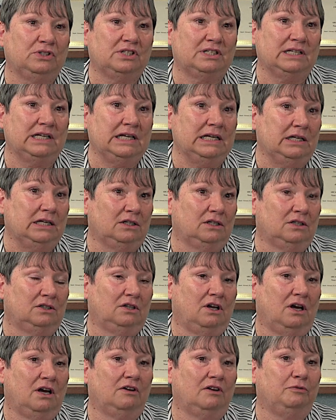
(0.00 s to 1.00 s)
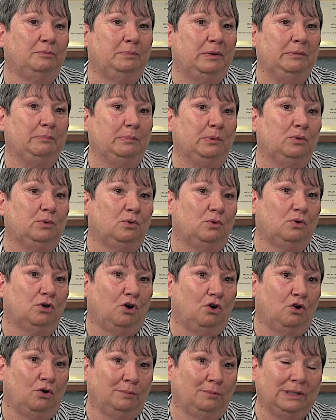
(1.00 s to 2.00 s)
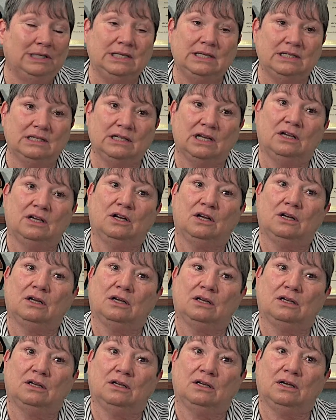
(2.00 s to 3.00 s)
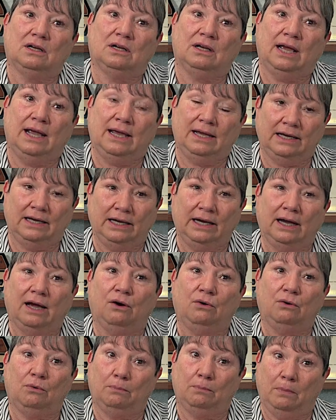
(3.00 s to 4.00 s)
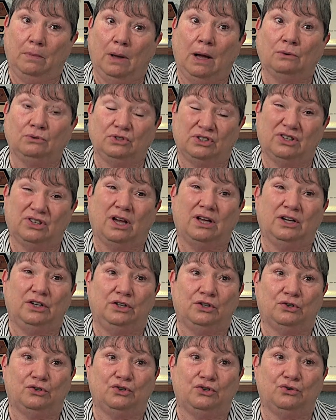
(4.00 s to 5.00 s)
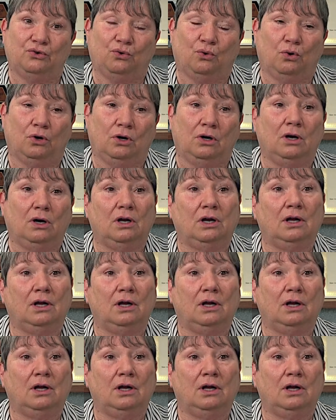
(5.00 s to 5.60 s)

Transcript: see a lot of people who are homeless hanging out outside of your store,